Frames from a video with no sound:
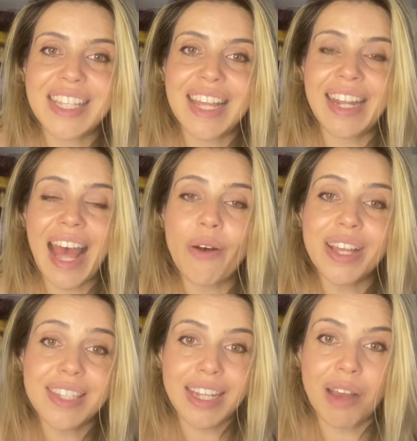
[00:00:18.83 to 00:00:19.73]
and now
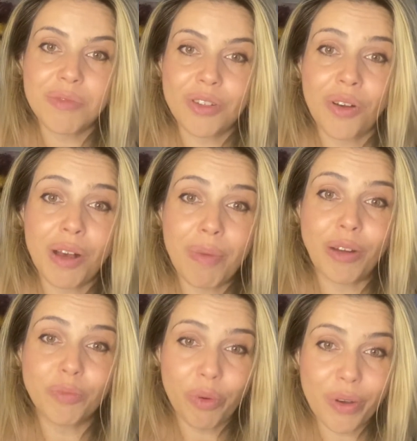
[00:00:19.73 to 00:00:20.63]
it's time to talk
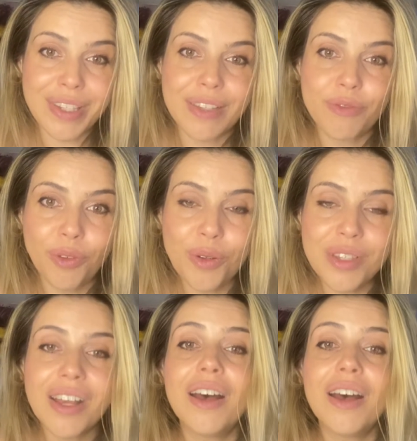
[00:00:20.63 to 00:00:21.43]
about processed foods,